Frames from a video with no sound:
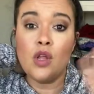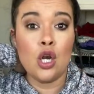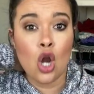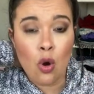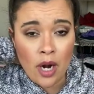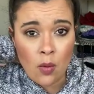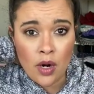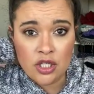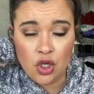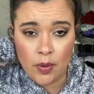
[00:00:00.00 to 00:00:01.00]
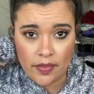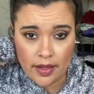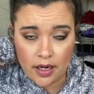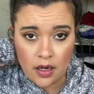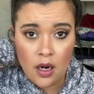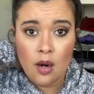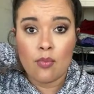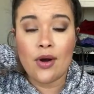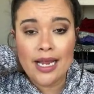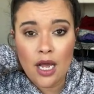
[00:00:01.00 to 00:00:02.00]
know what I want to do with it,
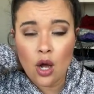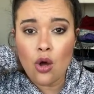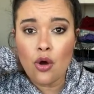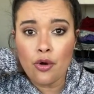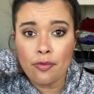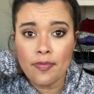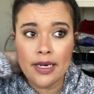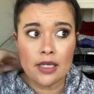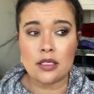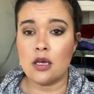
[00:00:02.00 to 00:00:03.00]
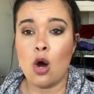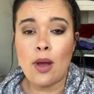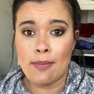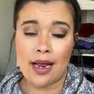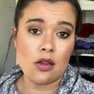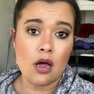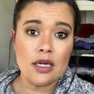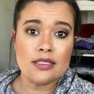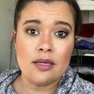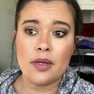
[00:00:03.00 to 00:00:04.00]
bring it home. It doesn't go in my
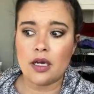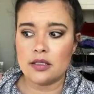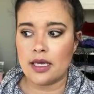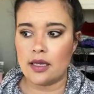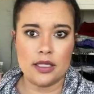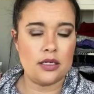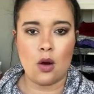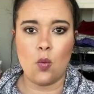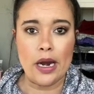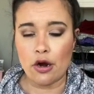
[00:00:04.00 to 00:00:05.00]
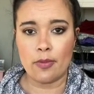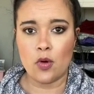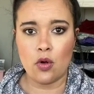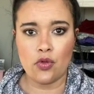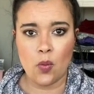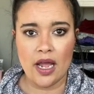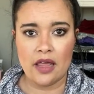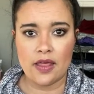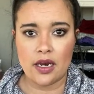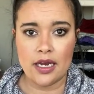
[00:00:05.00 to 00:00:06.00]
closet because like it's not wearable the way
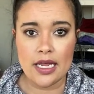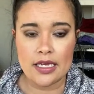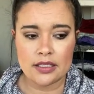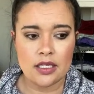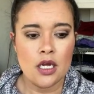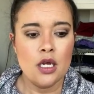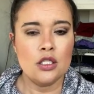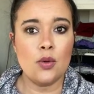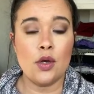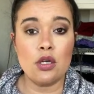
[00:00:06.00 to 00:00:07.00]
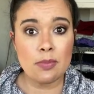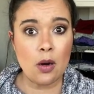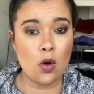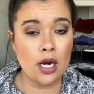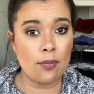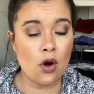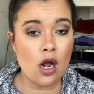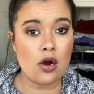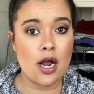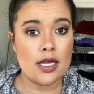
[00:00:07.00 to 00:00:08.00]
that it is. So it goes in my work in
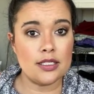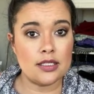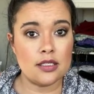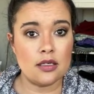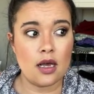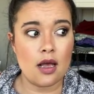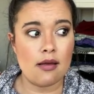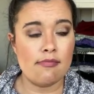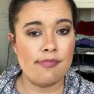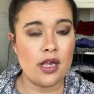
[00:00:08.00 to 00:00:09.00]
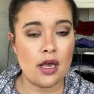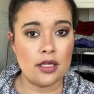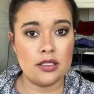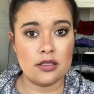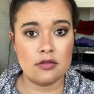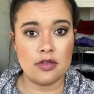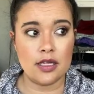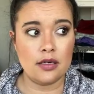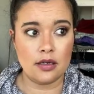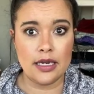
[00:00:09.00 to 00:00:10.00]
progress because
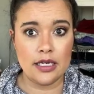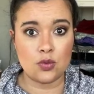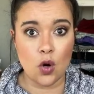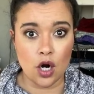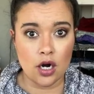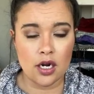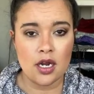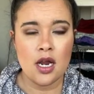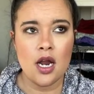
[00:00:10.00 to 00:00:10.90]
it needs work.